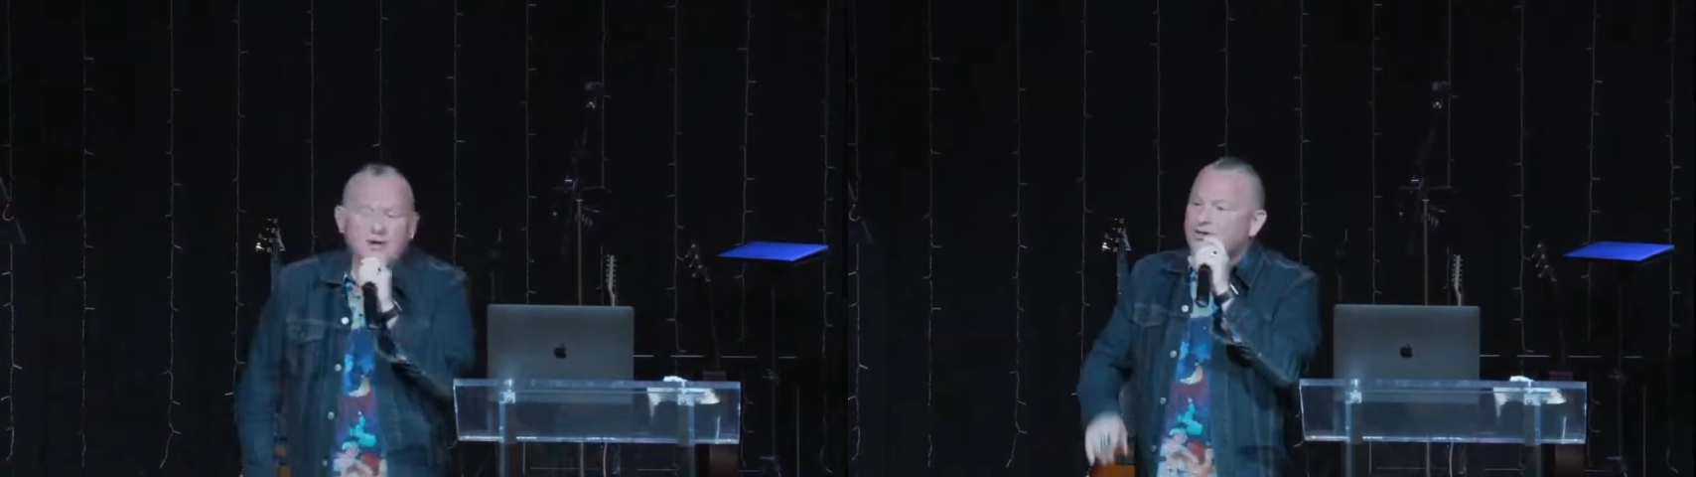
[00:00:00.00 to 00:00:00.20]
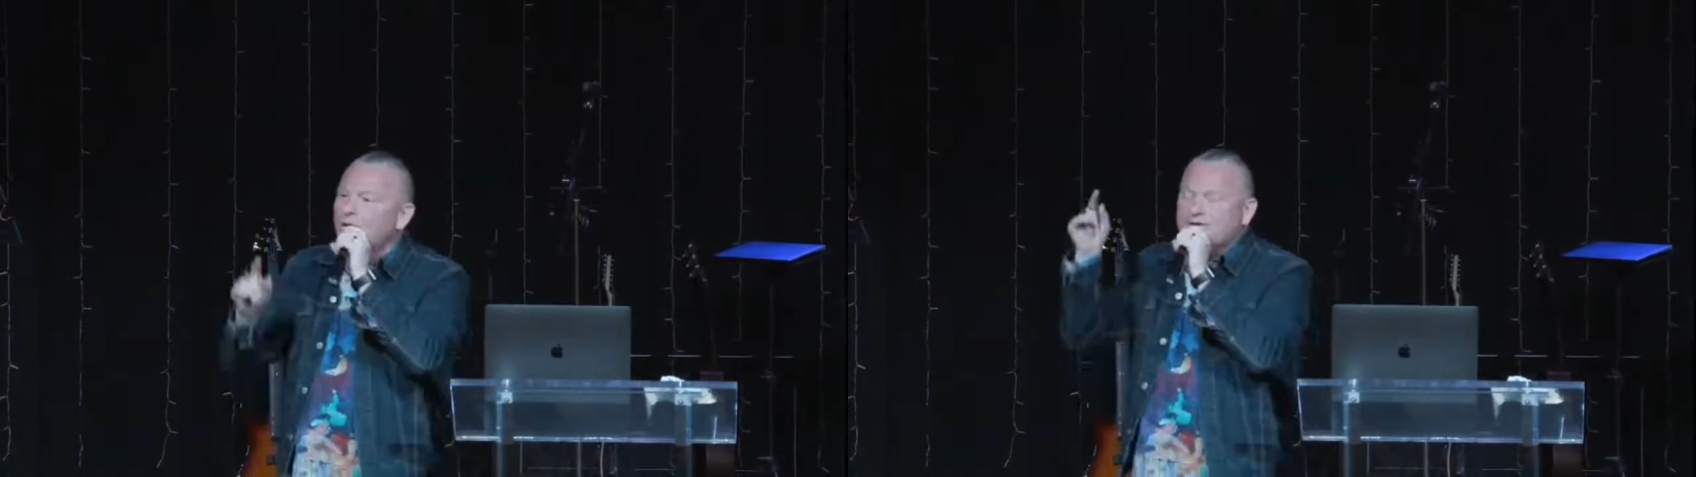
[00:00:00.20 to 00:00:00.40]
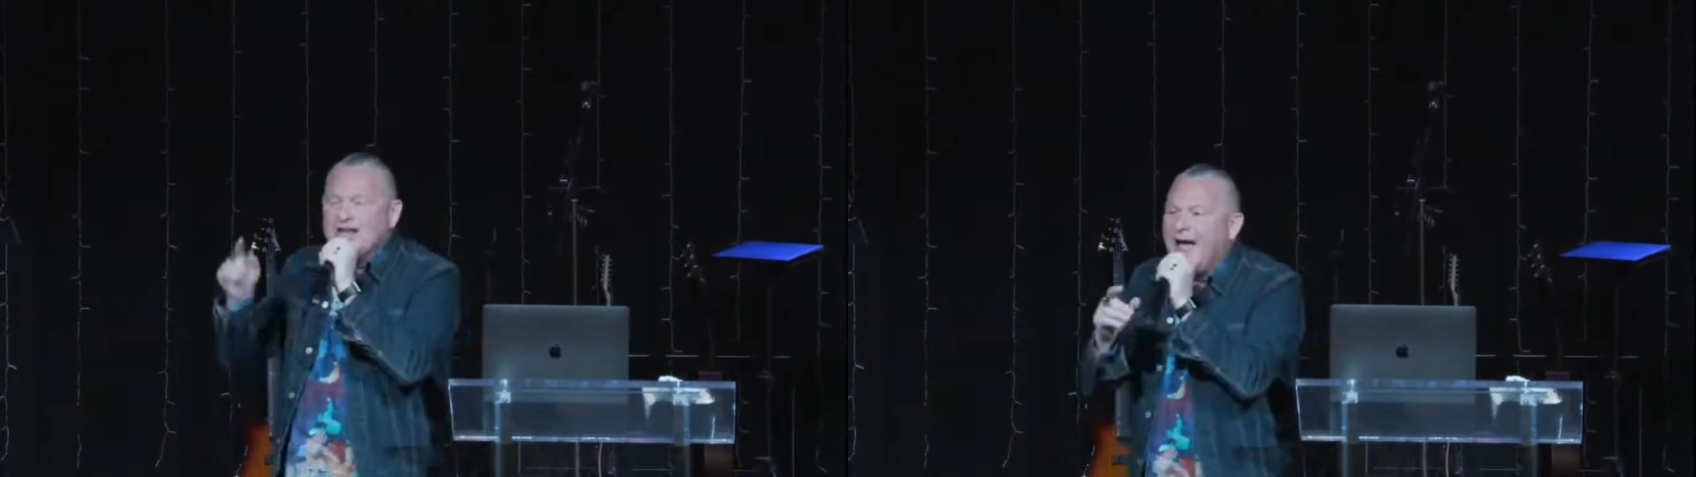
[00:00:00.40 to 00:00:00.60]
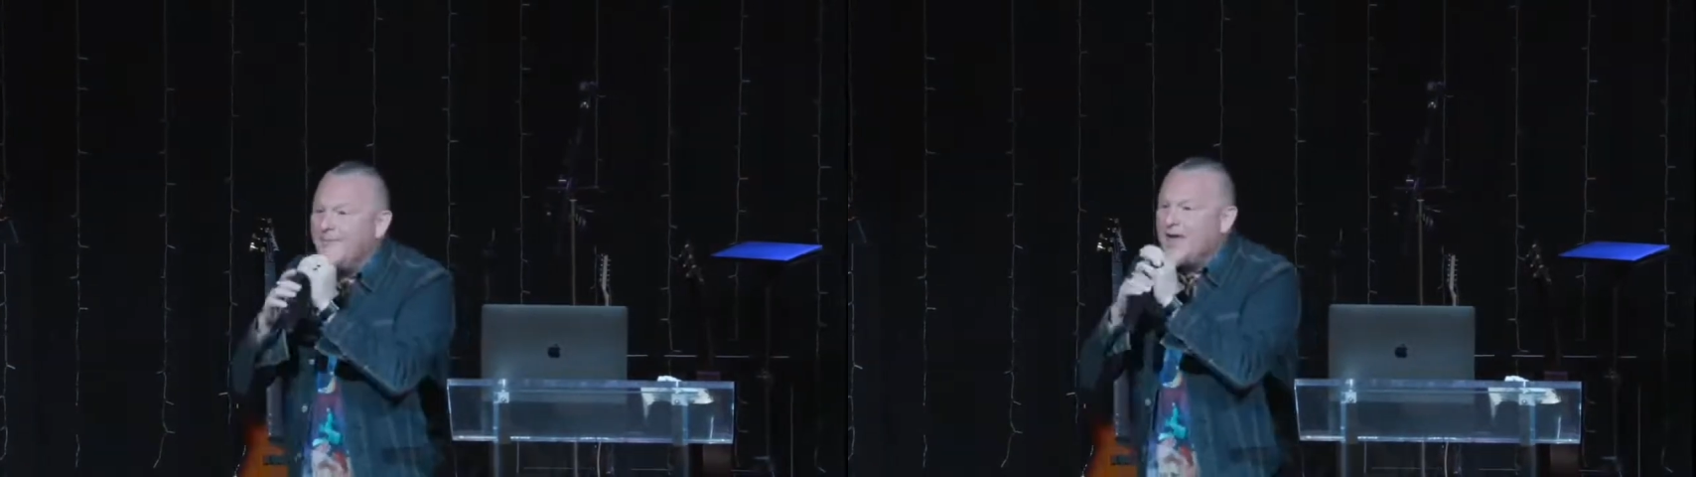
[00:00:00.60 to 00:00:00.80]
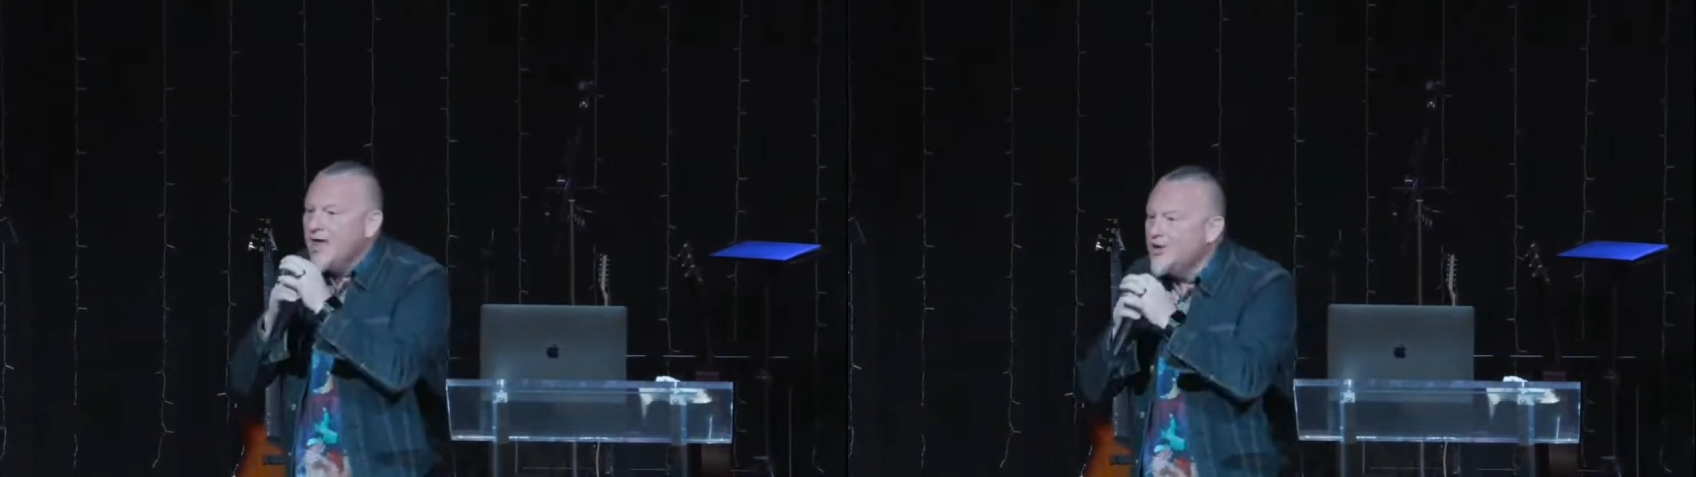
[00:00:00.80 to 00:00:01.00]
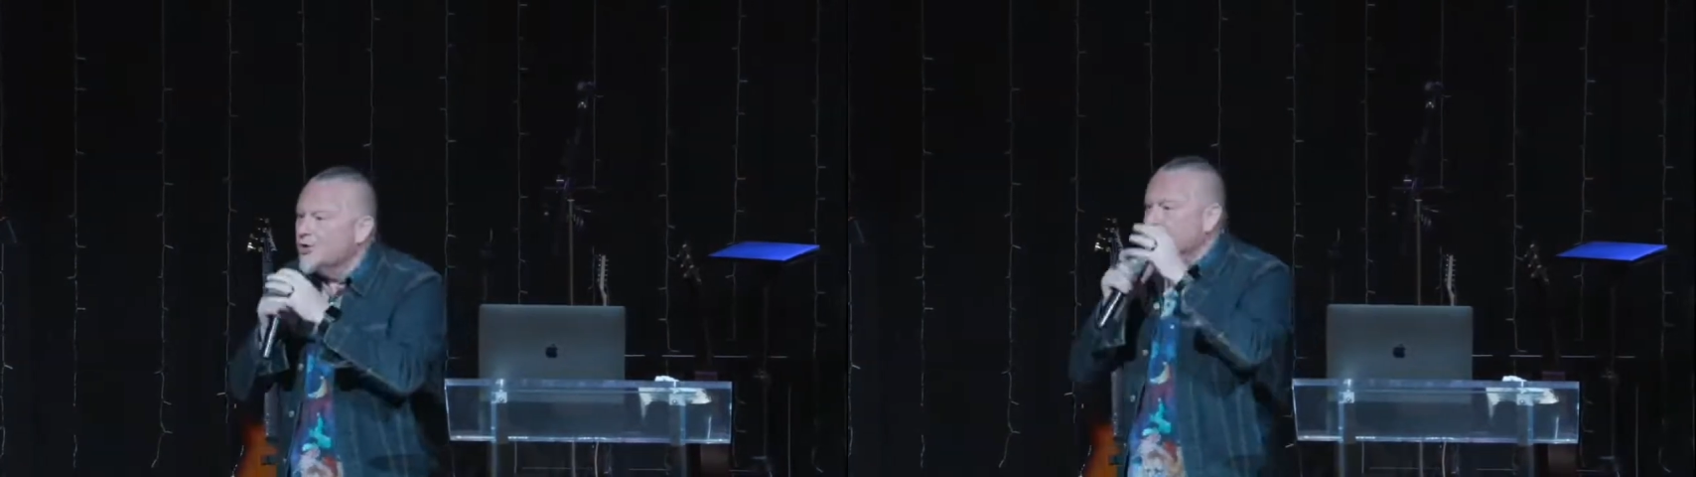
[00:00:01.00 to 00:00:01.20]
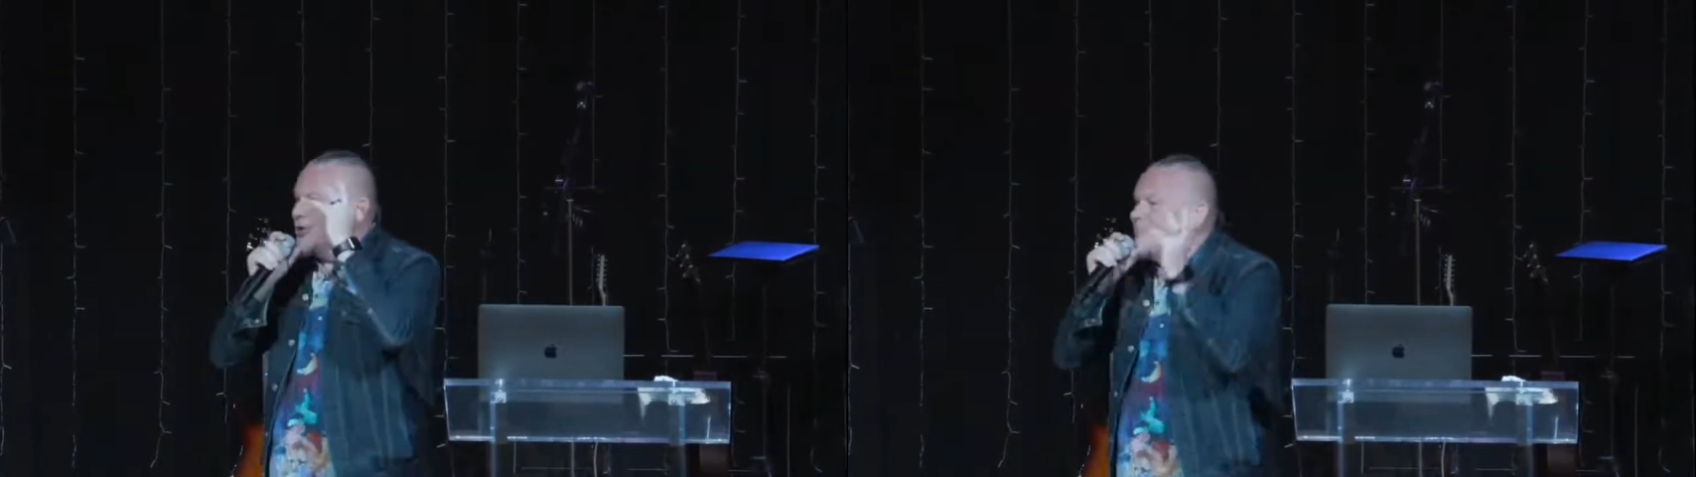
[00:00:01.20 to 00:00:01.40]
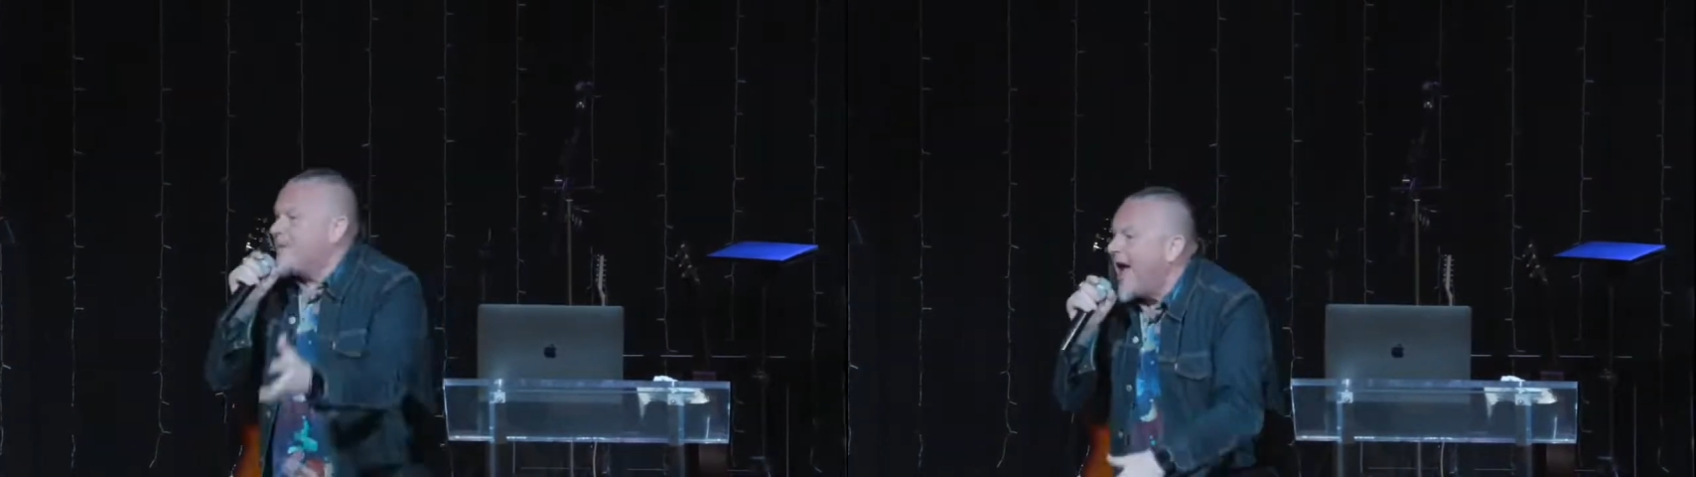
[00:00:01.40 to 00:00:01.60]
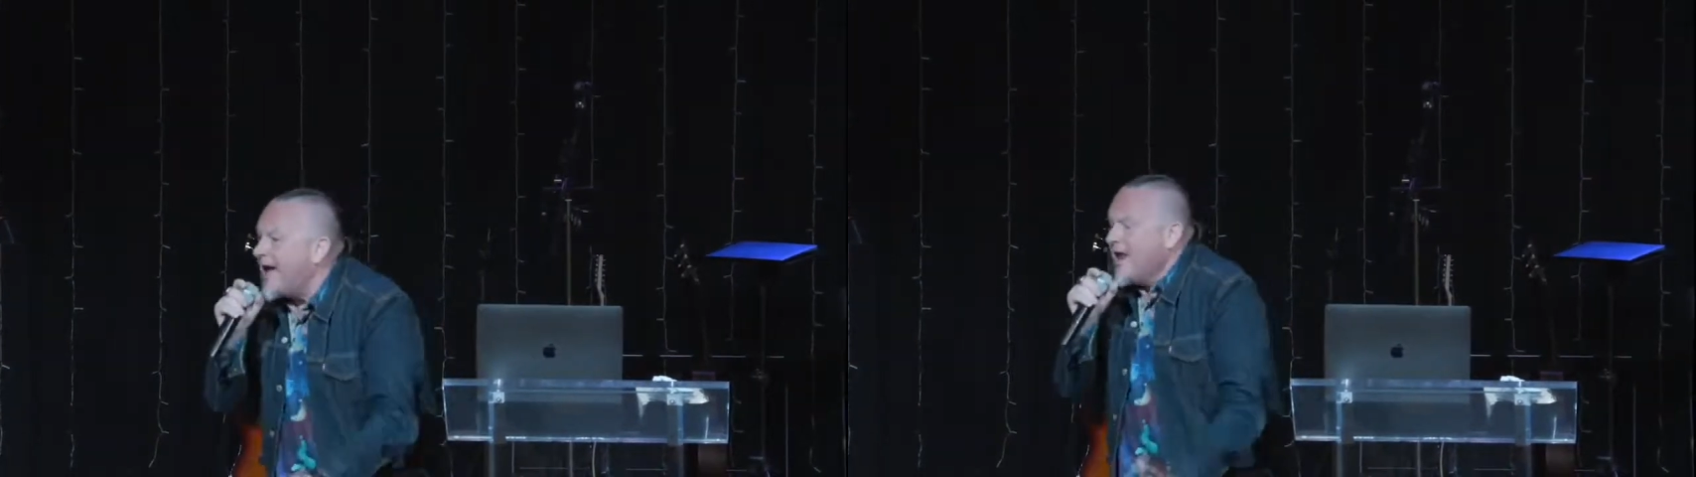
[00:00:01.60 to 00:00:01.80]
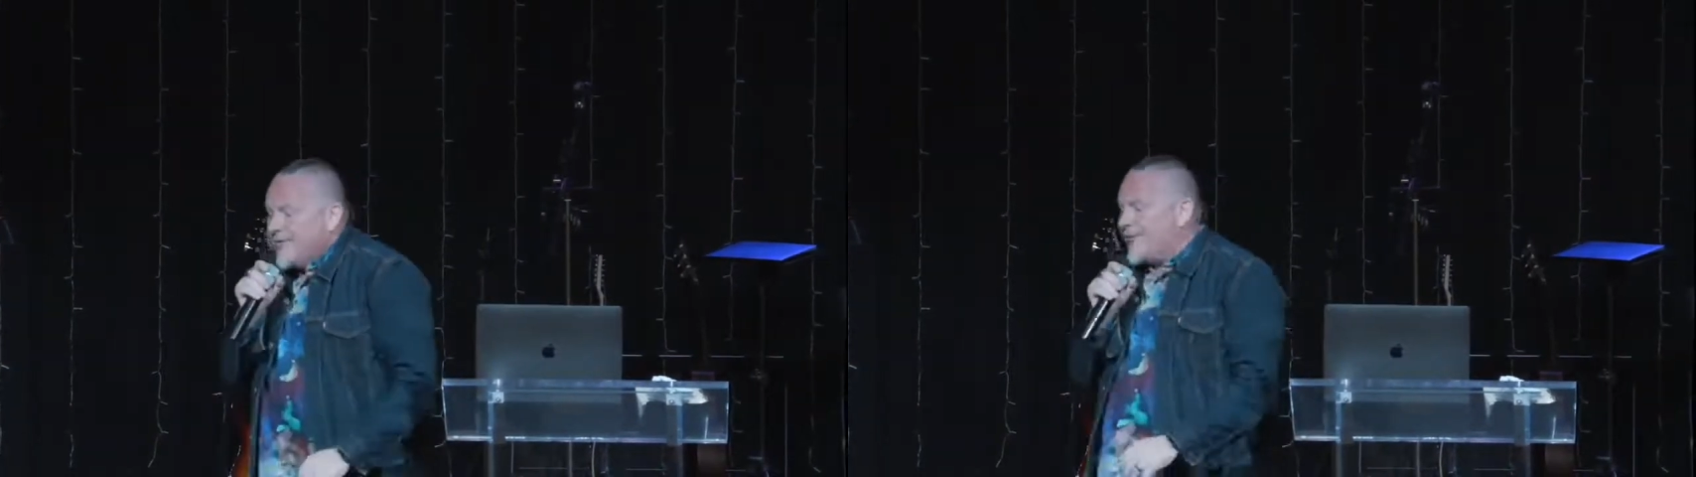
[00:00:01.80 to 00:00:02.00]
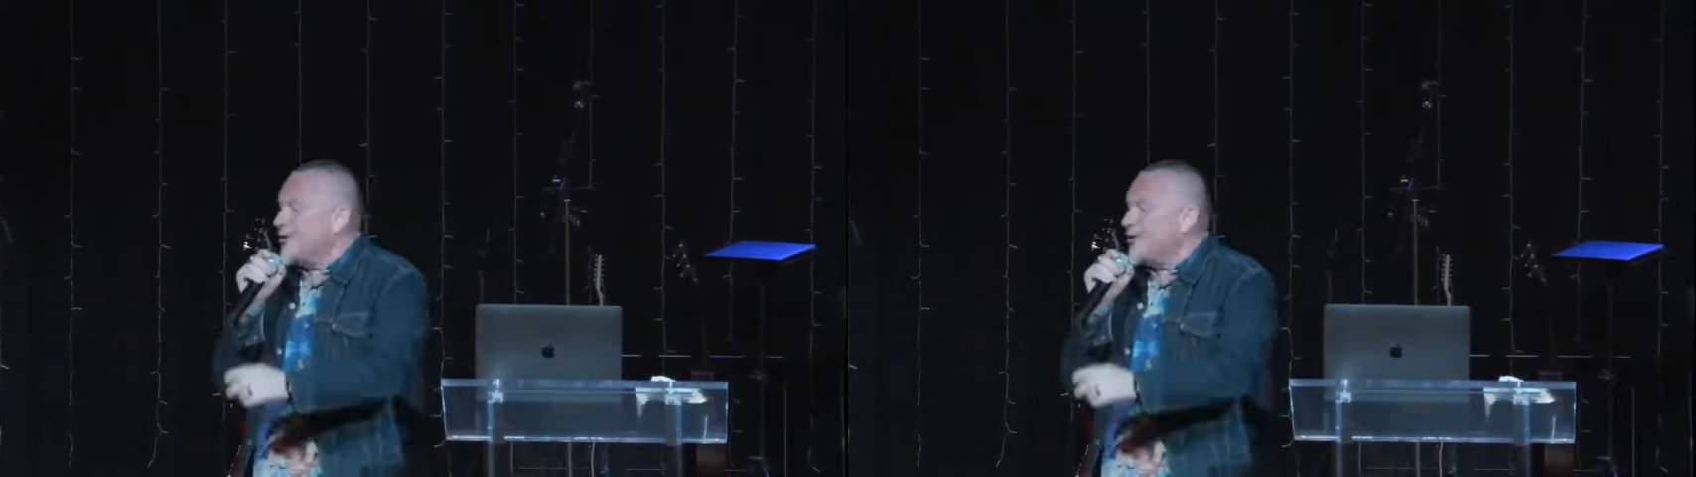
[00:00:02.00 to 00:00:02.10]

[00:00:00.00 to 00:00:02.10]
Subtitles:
Don't tell me you're too bad for